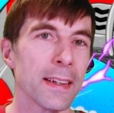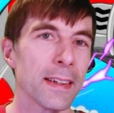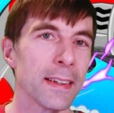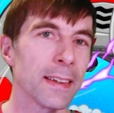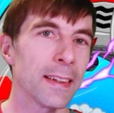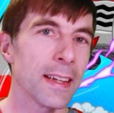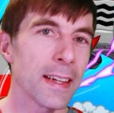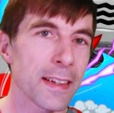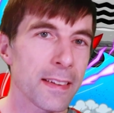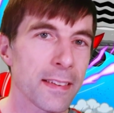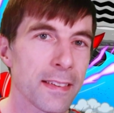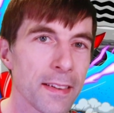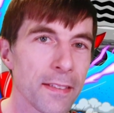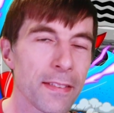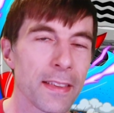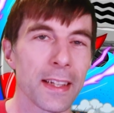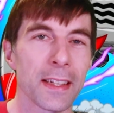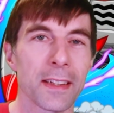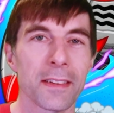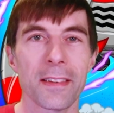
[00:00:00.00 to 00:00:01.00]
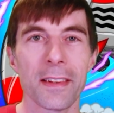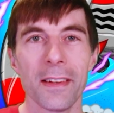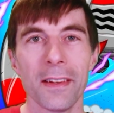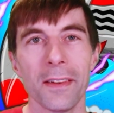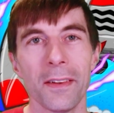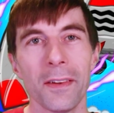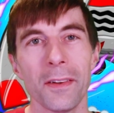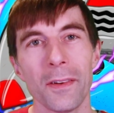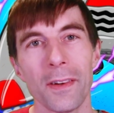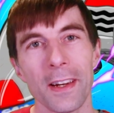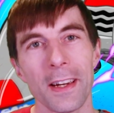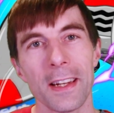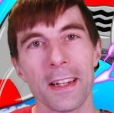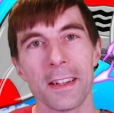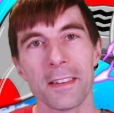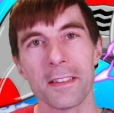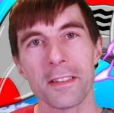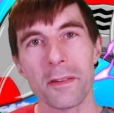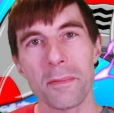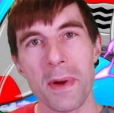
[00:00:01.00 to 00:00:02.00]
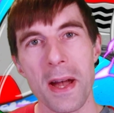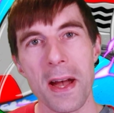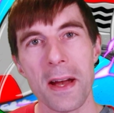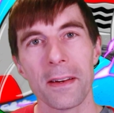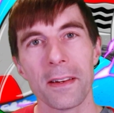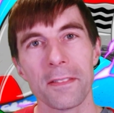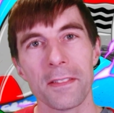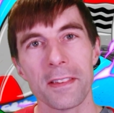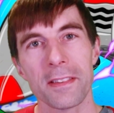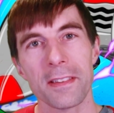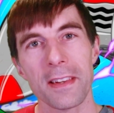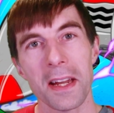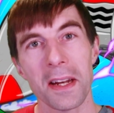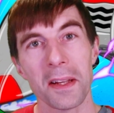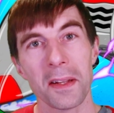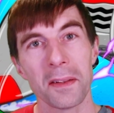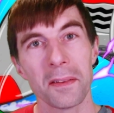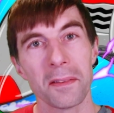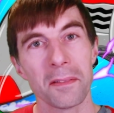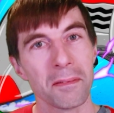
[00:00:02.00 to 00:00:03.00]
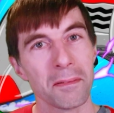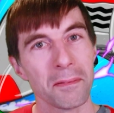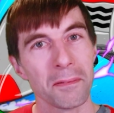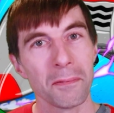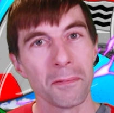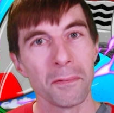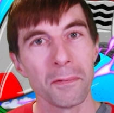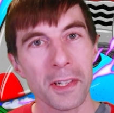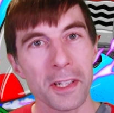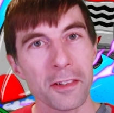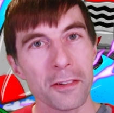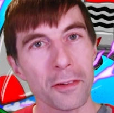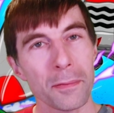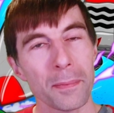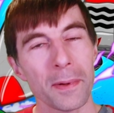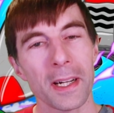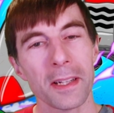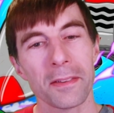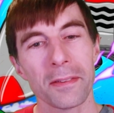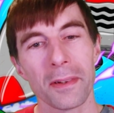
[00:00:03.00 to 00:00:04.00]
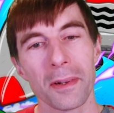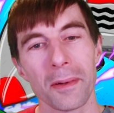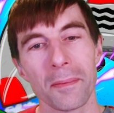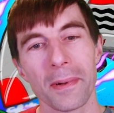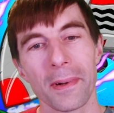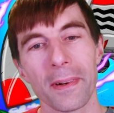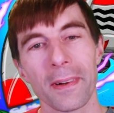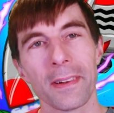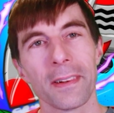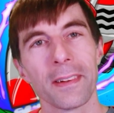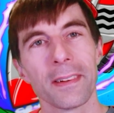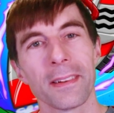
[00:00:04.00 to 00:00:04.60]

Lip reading: list of things to do, and it's just a matter of deciding which spots are important.